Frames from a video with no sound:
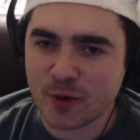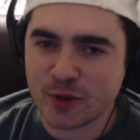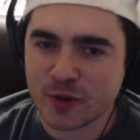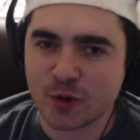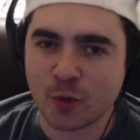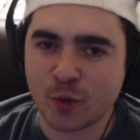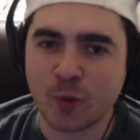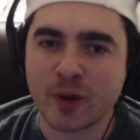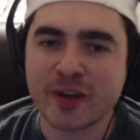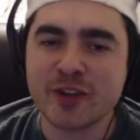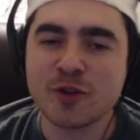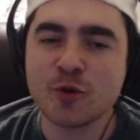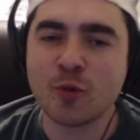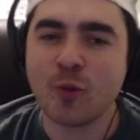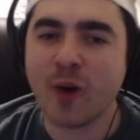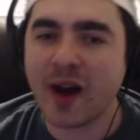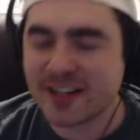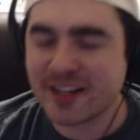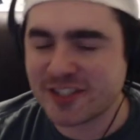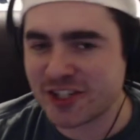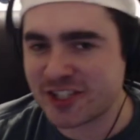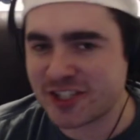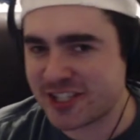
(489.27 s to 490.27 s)
when you
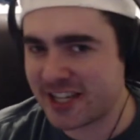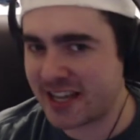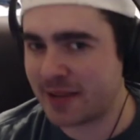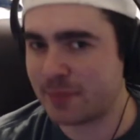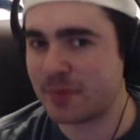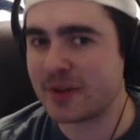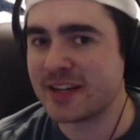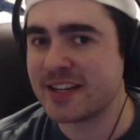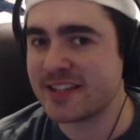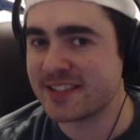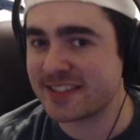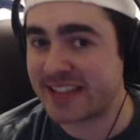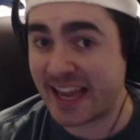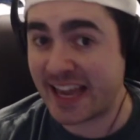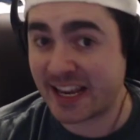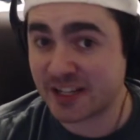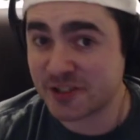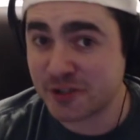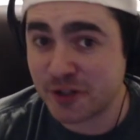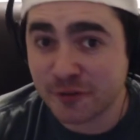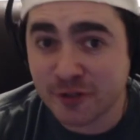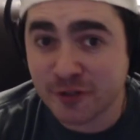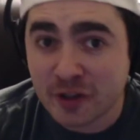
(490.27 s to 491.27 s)
watch a Japanese
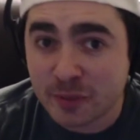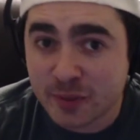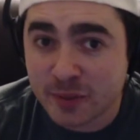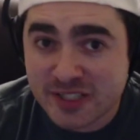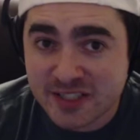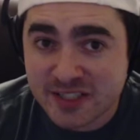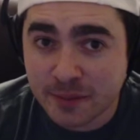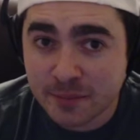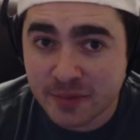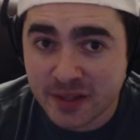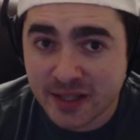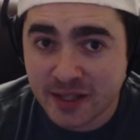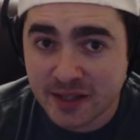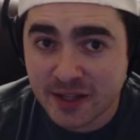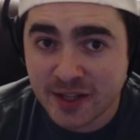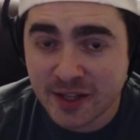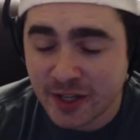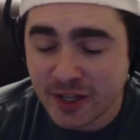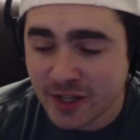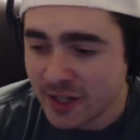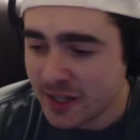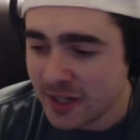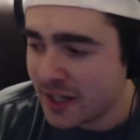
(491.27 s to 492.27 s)
gangster film or something,
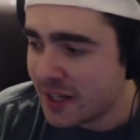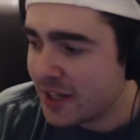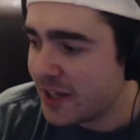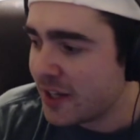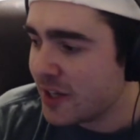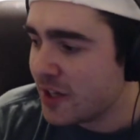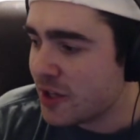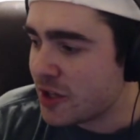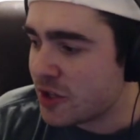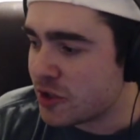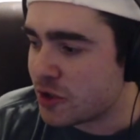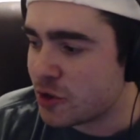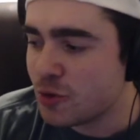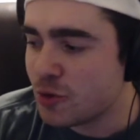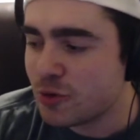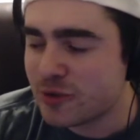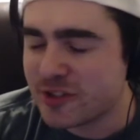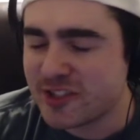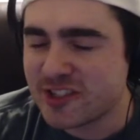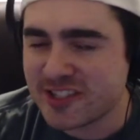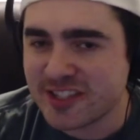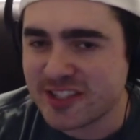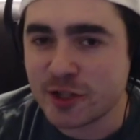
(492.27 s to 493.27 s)

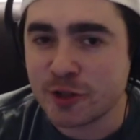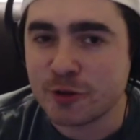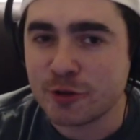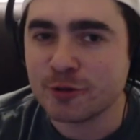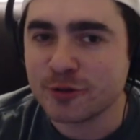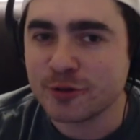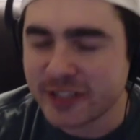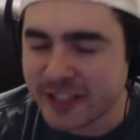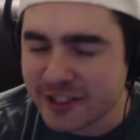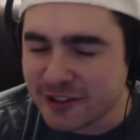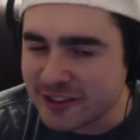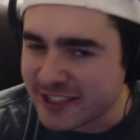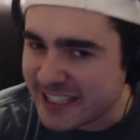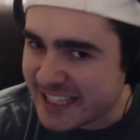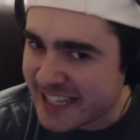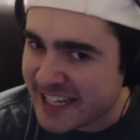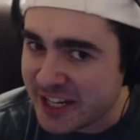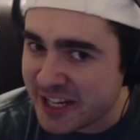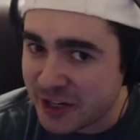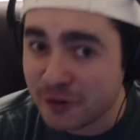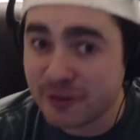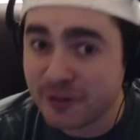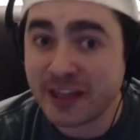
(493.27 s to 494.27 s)
you literally
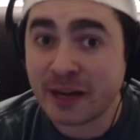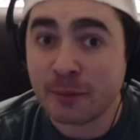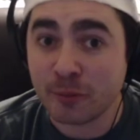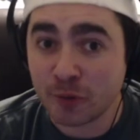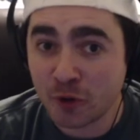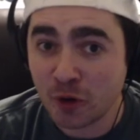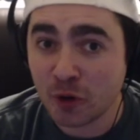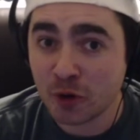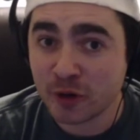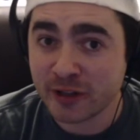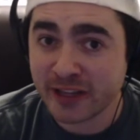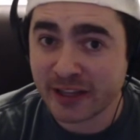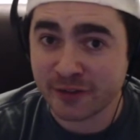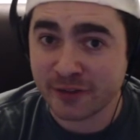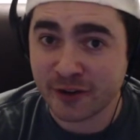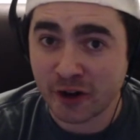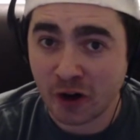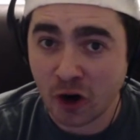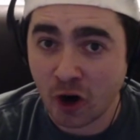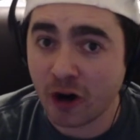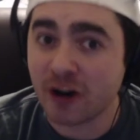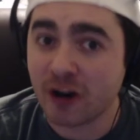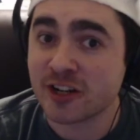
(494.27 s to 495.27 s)
hear them rolling their
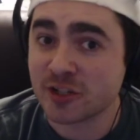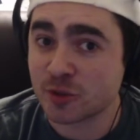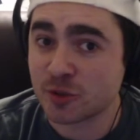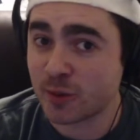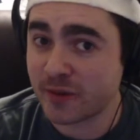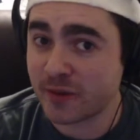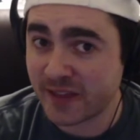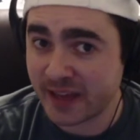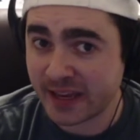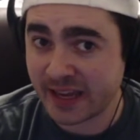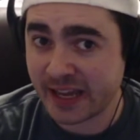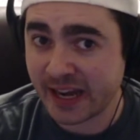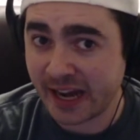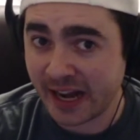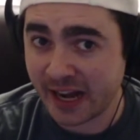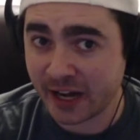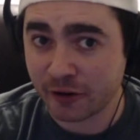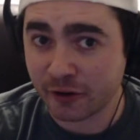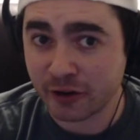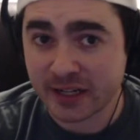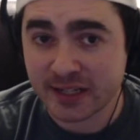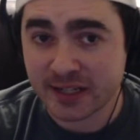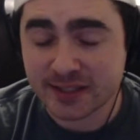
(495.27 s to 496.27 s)
R's when they get
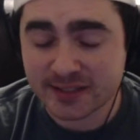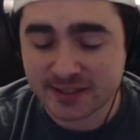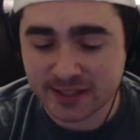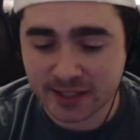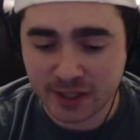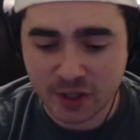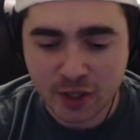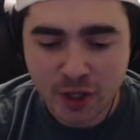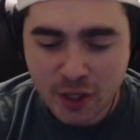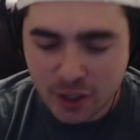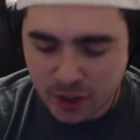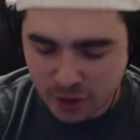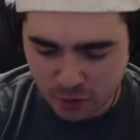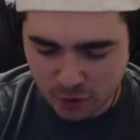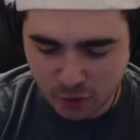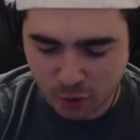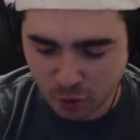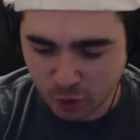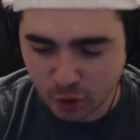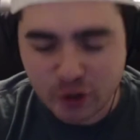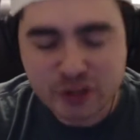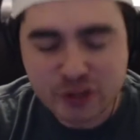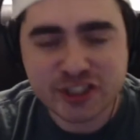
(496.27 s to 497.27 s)
angry.
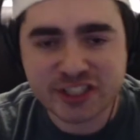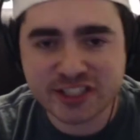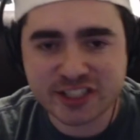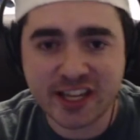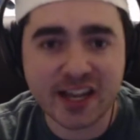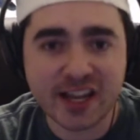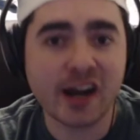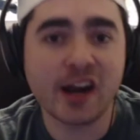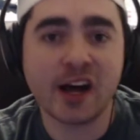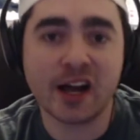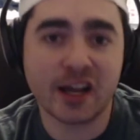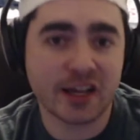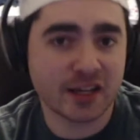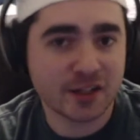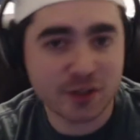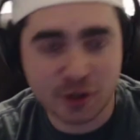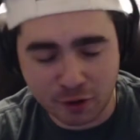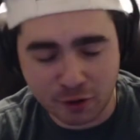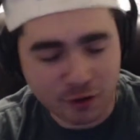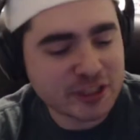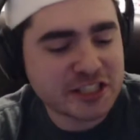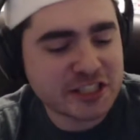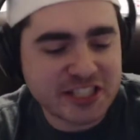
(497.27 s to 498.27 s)
Krustere!
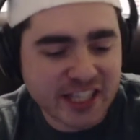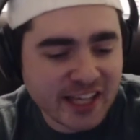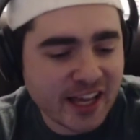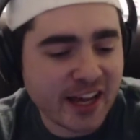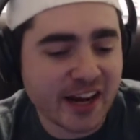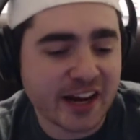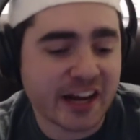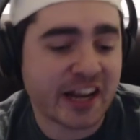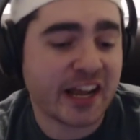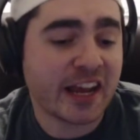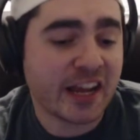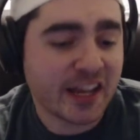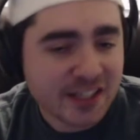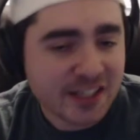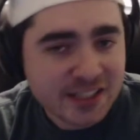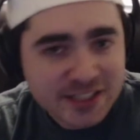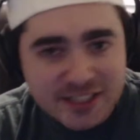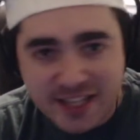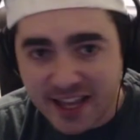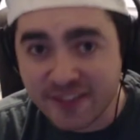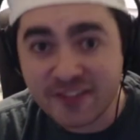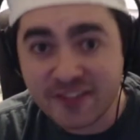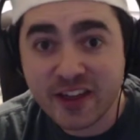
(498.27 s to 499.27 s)

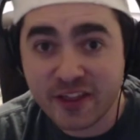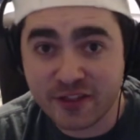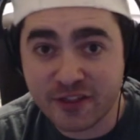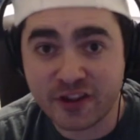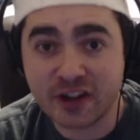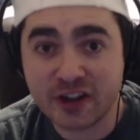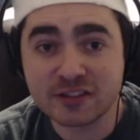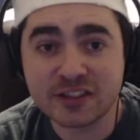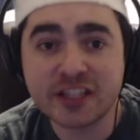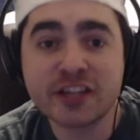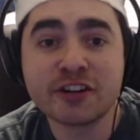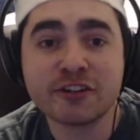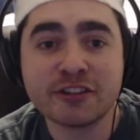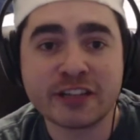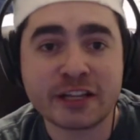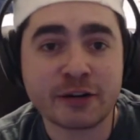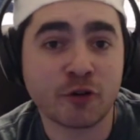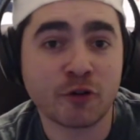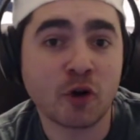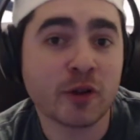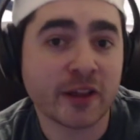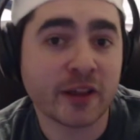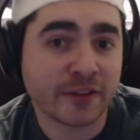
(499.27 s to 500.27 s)
And they're literally
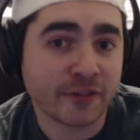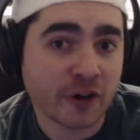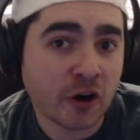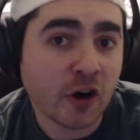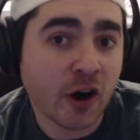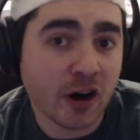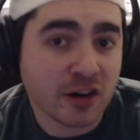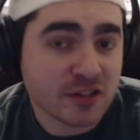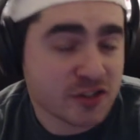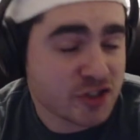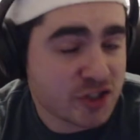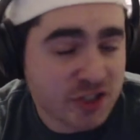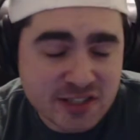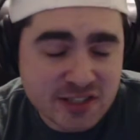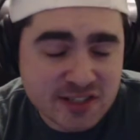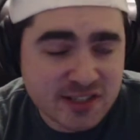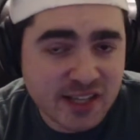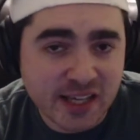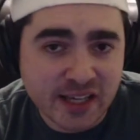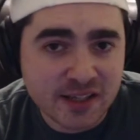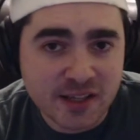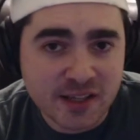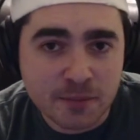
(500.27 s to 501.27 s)
rolling their R's, just
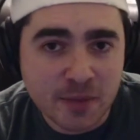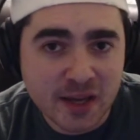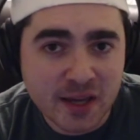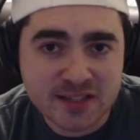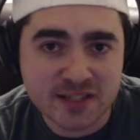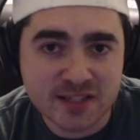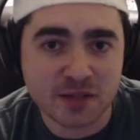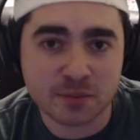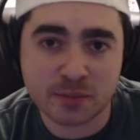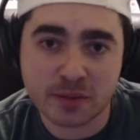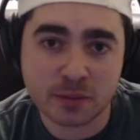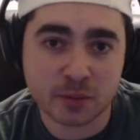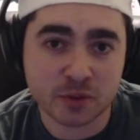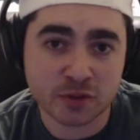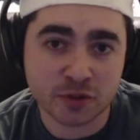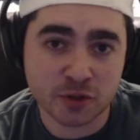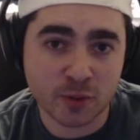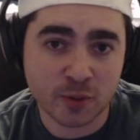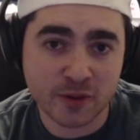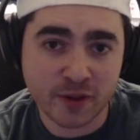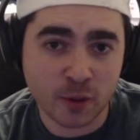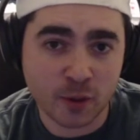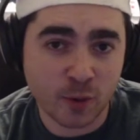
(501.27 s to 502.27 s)
like Mexican people do
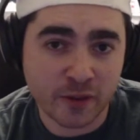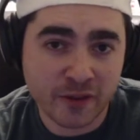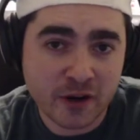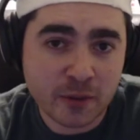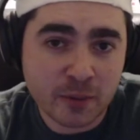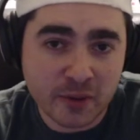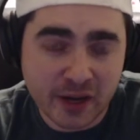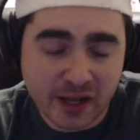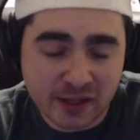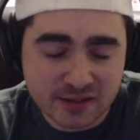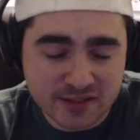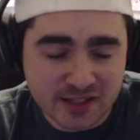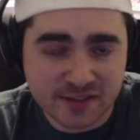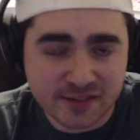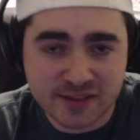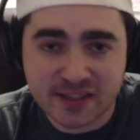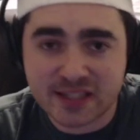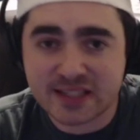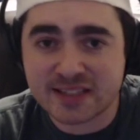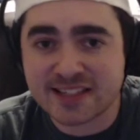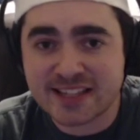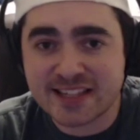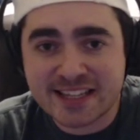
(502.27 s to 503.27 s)
when they're pronouncing things.
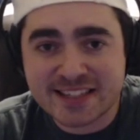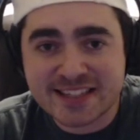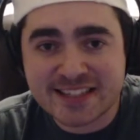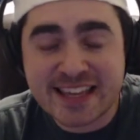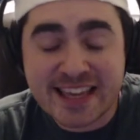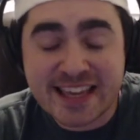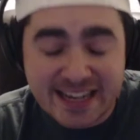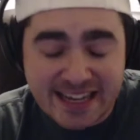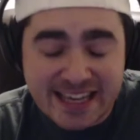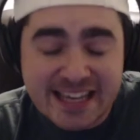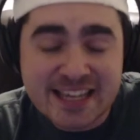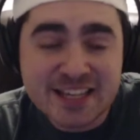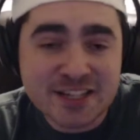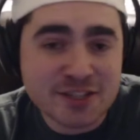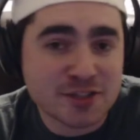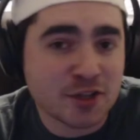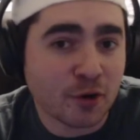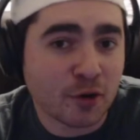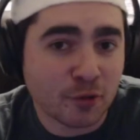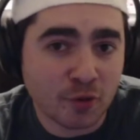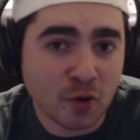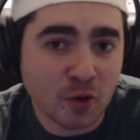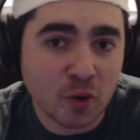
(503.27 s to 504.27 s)
It is
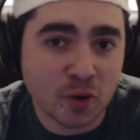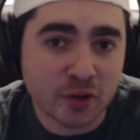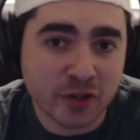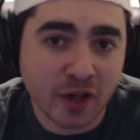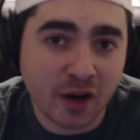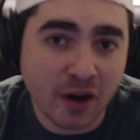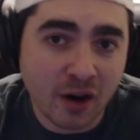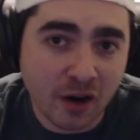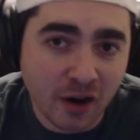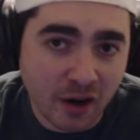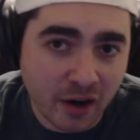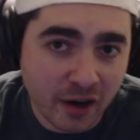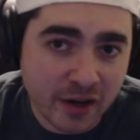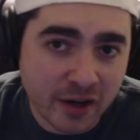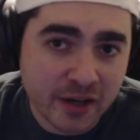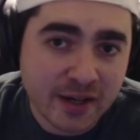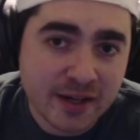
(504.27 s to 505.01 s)
a rolled R,